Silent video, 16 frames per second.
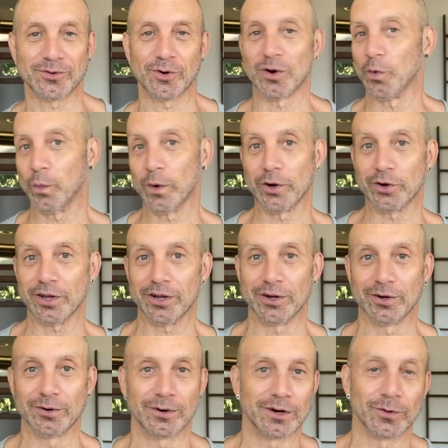or a
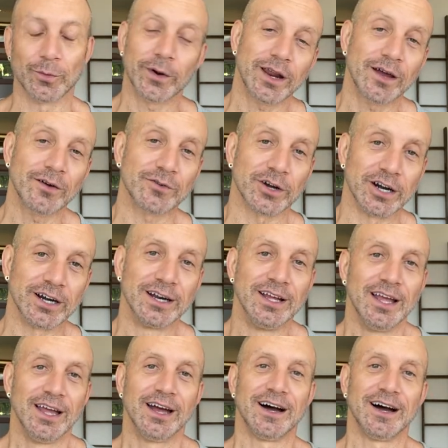weirdo or whatever.